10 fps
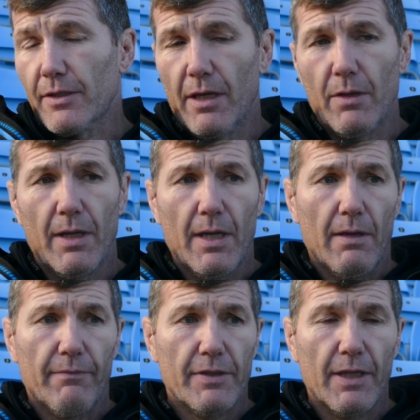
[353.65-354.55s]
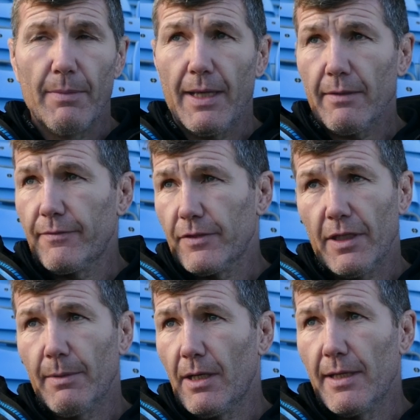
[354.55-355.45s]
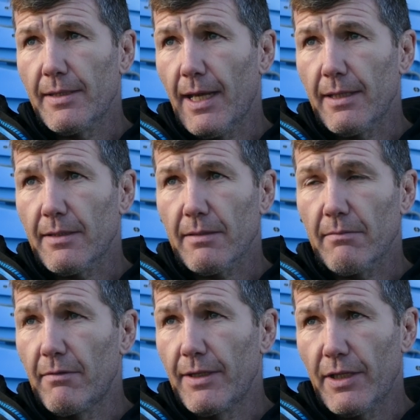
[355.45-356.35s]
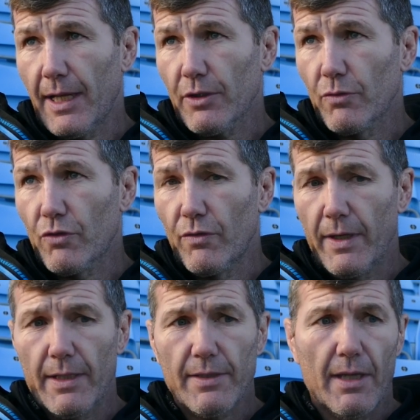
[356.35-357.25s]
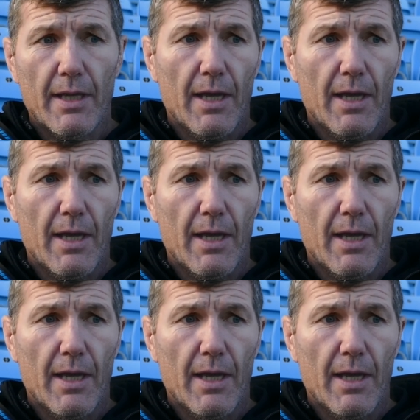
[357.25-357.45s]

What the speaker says: So for some guys, that's their international careers.